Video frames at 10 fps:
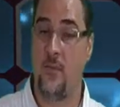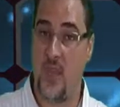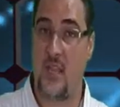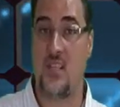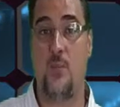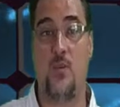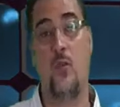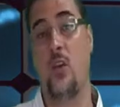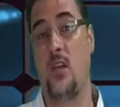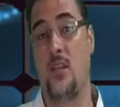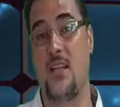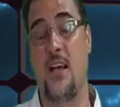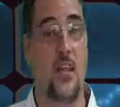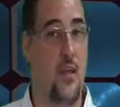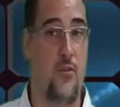Next up, you've got things
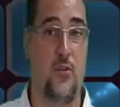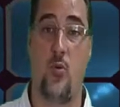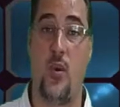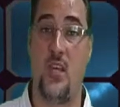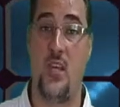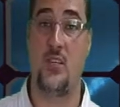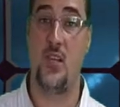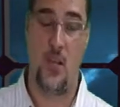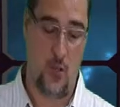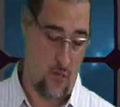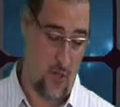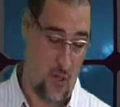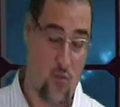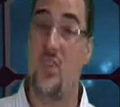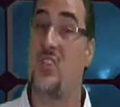like the IFRS quickies, you've got
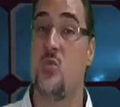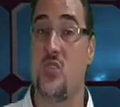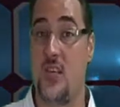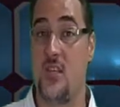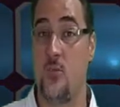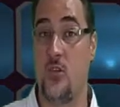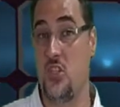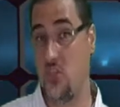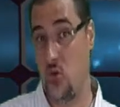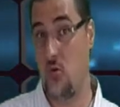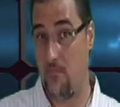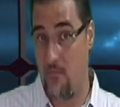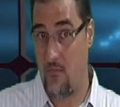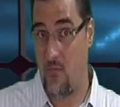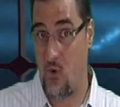the resource center, which is your
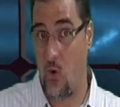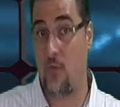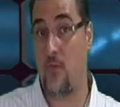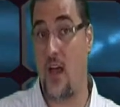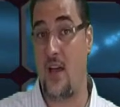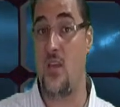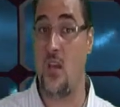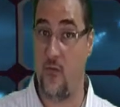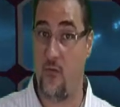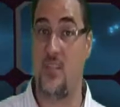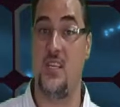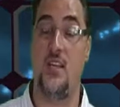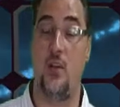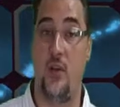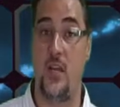offline IFRS
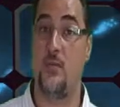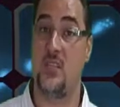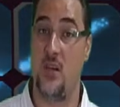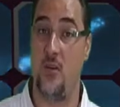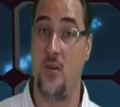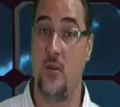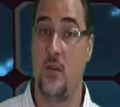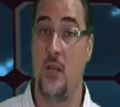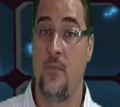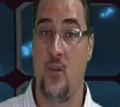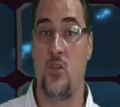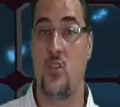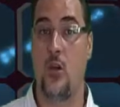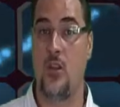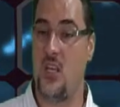e-learning material. You've
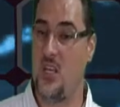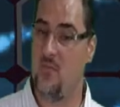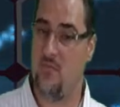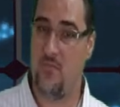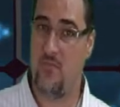also got the